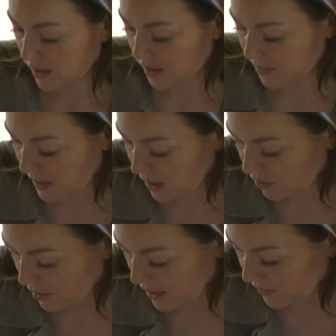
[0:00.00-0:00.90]
Let's make
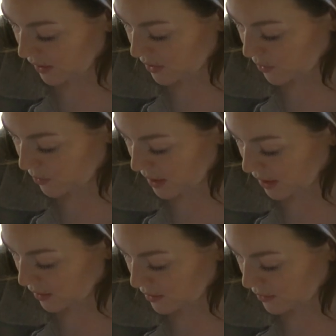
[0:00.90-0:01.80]
gravy as
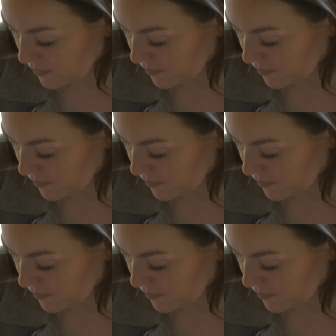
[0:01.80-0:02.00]
well.